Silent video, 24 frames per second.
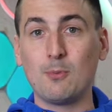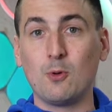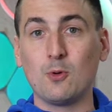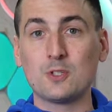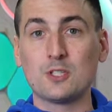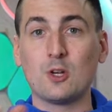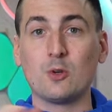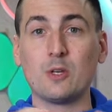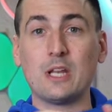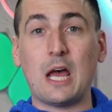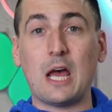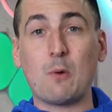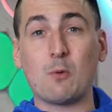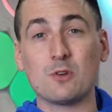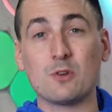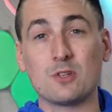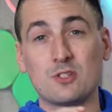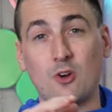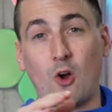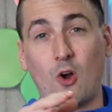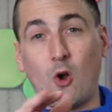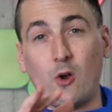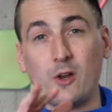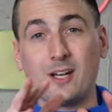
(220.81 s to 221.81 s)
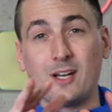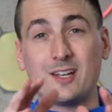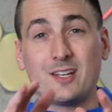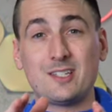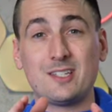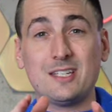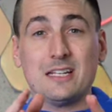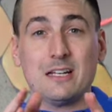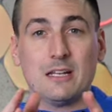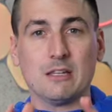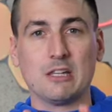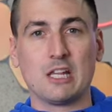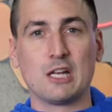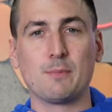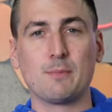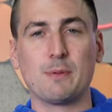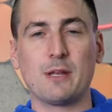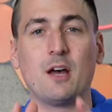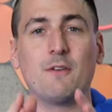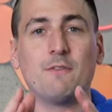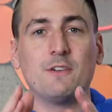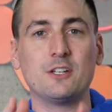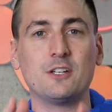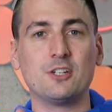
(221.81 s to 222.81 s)
So now we're starting to see a little bit
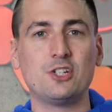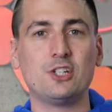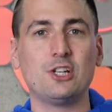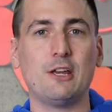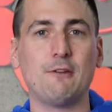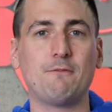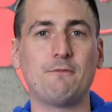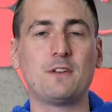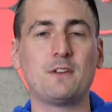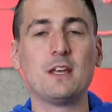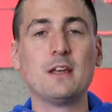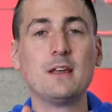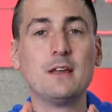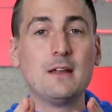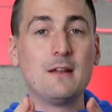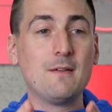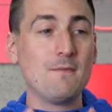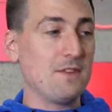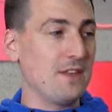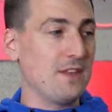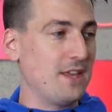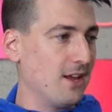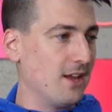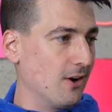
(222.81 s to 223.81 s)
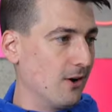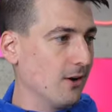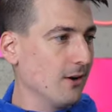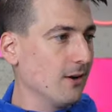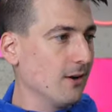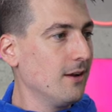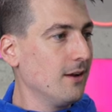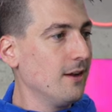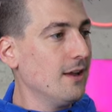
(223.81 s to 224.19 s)
of a shift here.